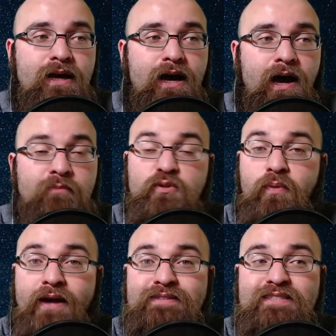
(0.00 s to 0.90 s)
I'm
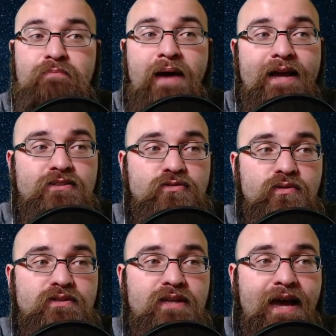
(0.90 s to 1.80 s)
surprised he's back as soon
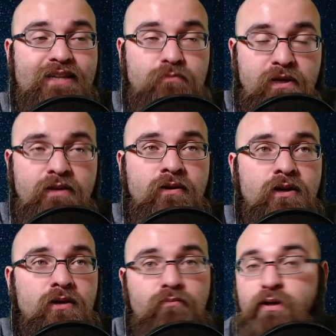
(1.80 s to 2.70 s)
as he has been,
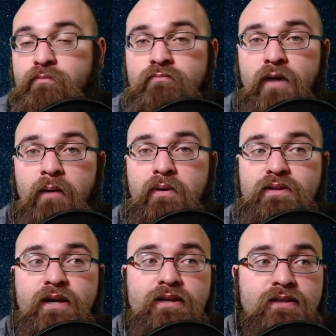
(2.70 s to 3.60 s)
but I'm going to
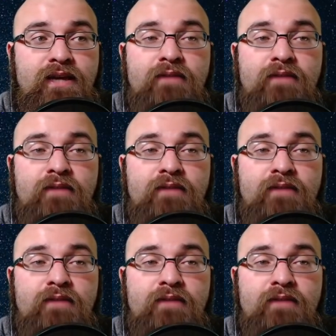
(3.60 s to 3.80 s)
take it.